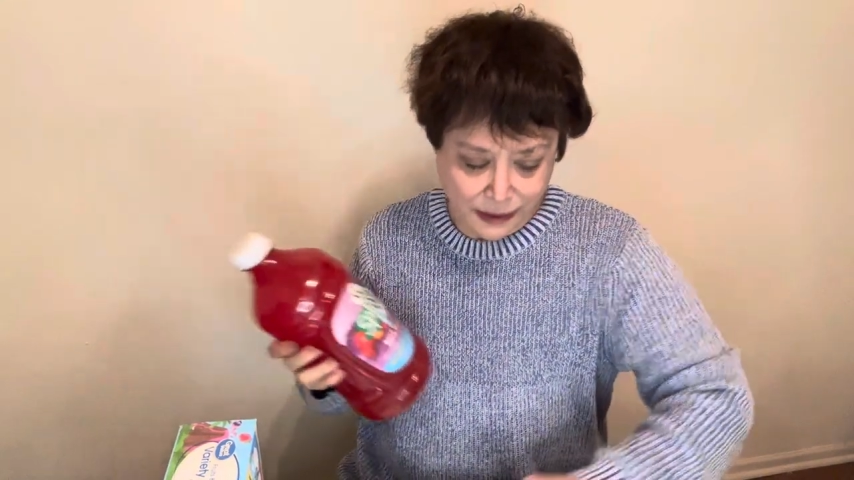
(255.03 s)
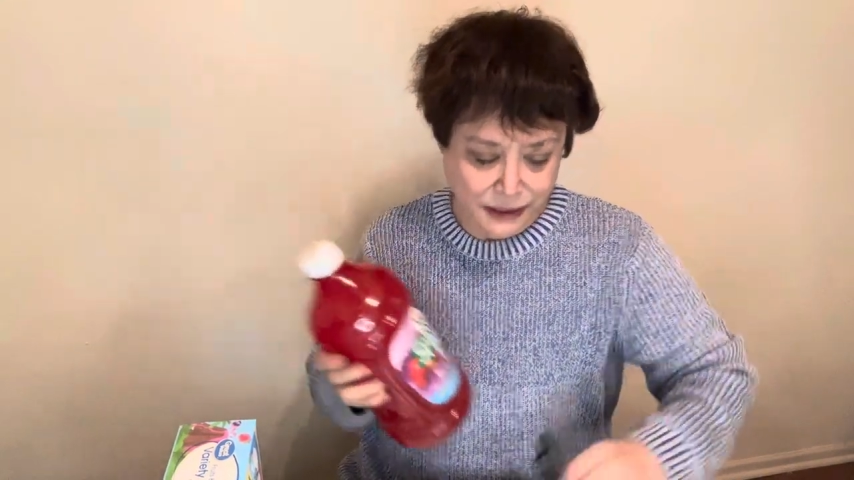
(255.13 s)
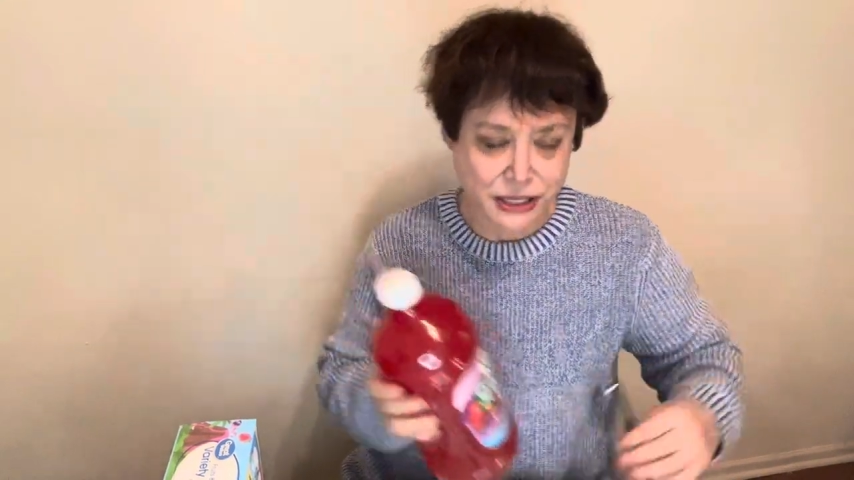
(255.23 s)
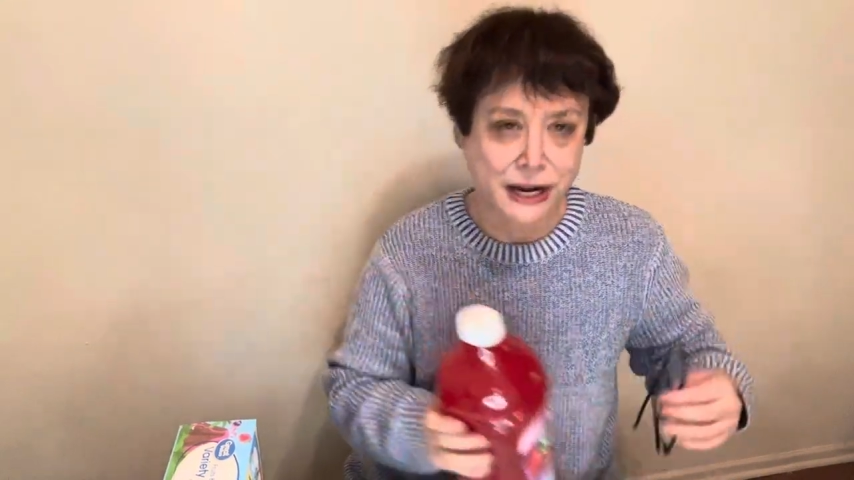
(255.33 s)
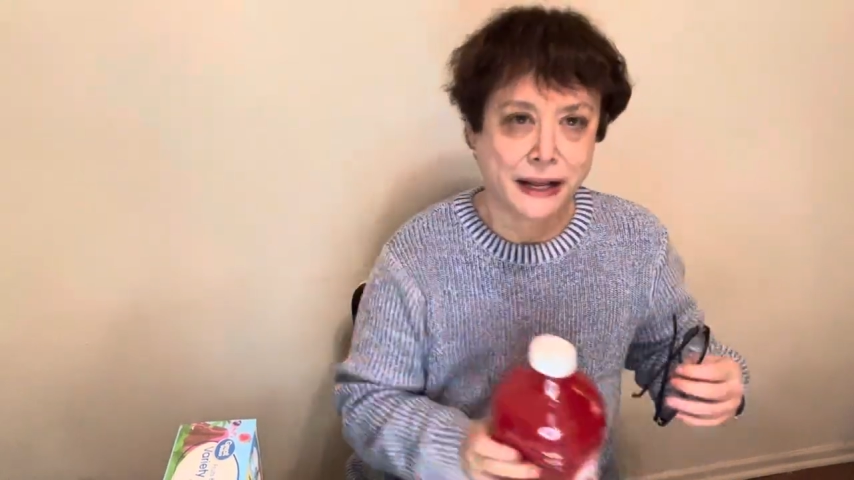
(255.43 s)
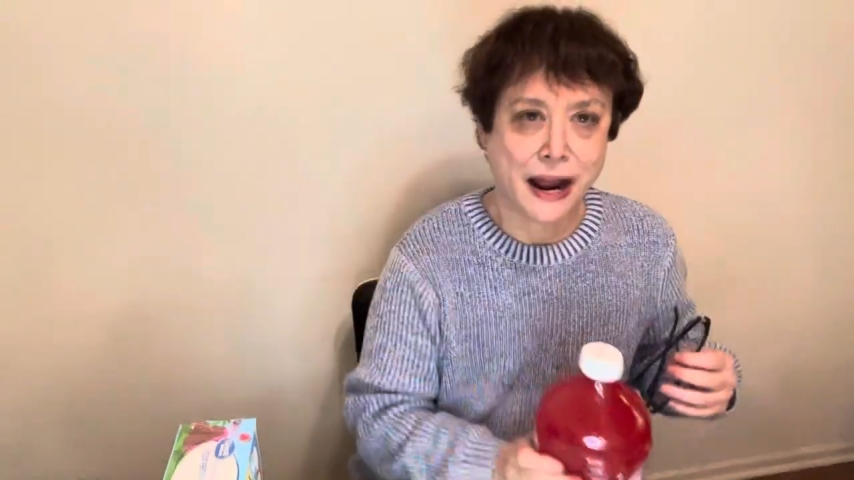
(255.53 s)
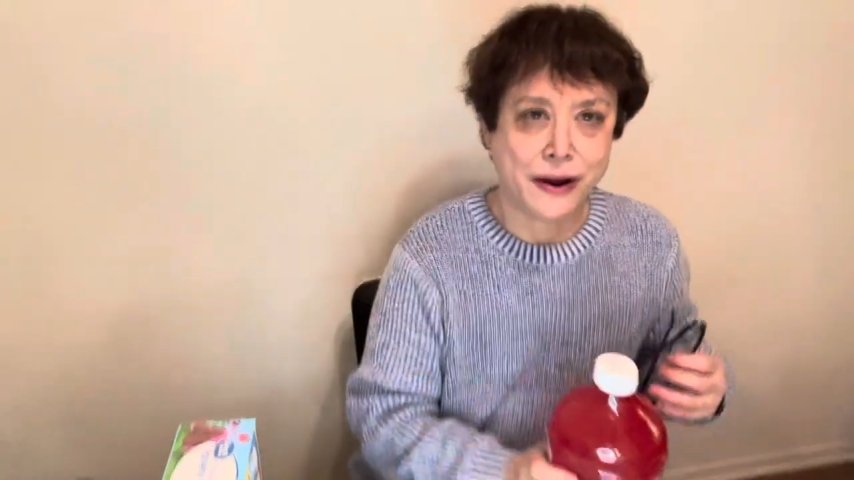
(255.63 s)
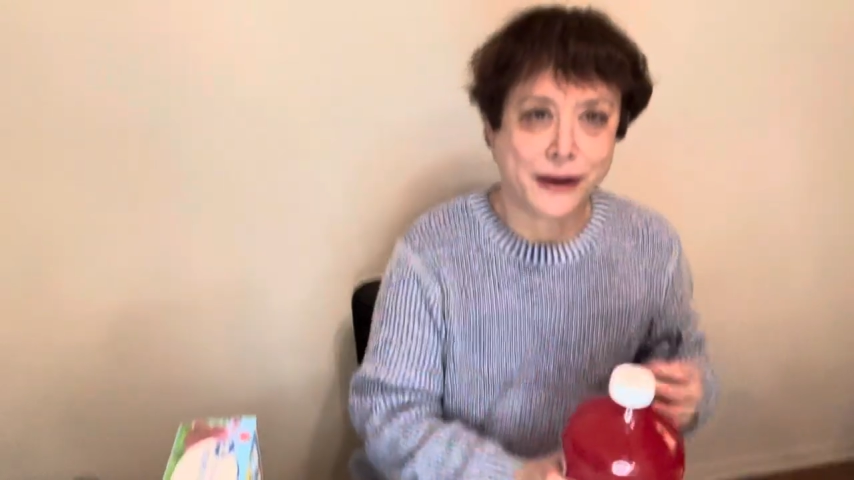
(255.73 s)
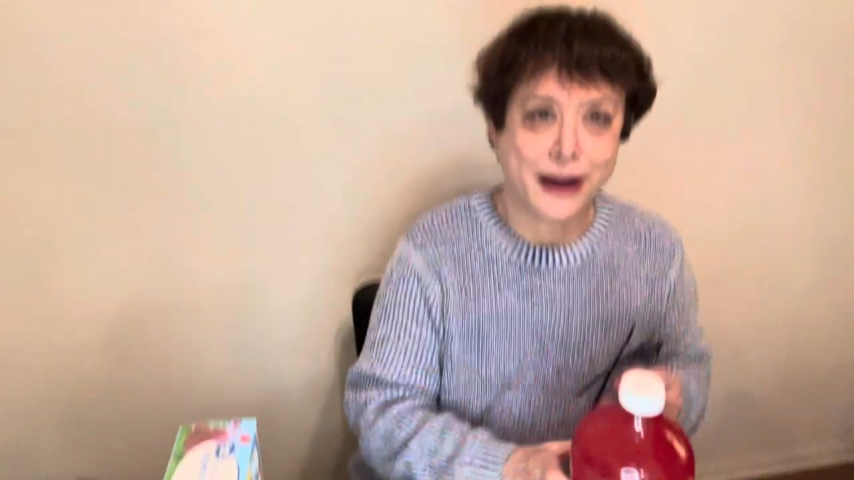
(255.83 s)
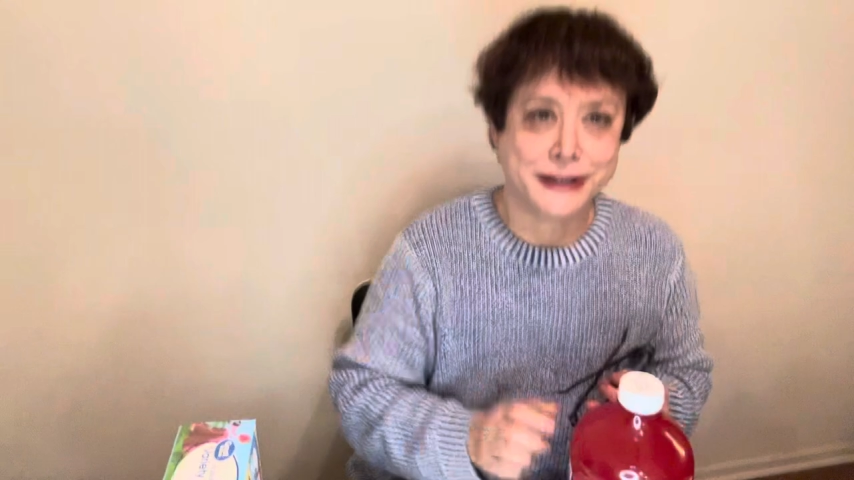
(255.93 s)
Check it
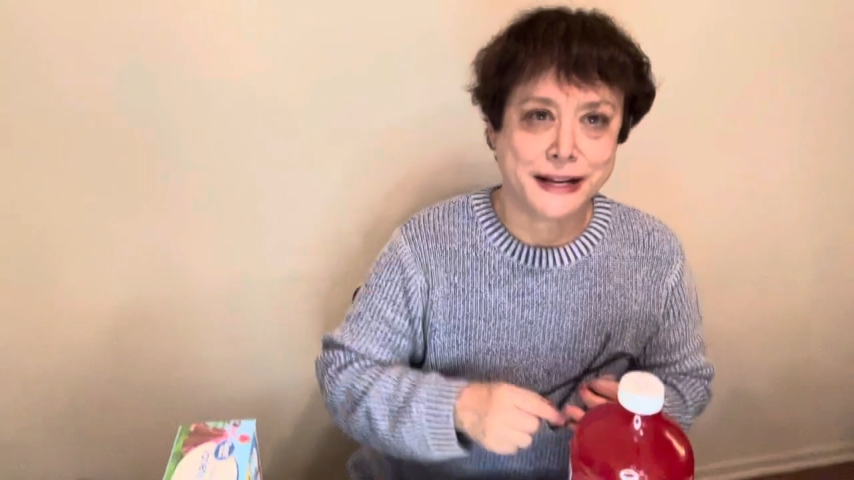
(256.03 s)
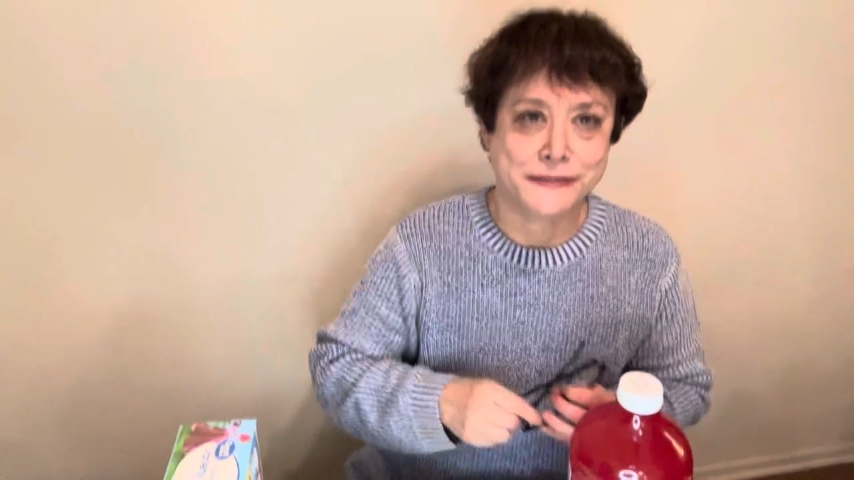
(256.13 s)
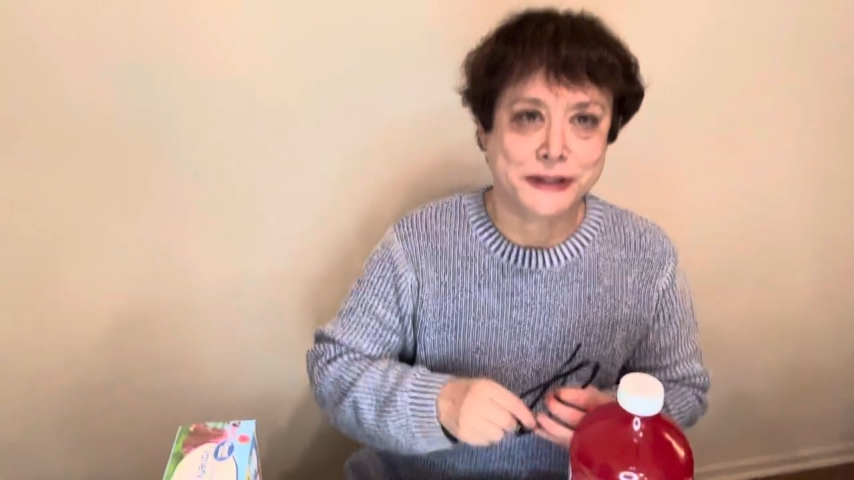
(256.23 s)
out, guys. I have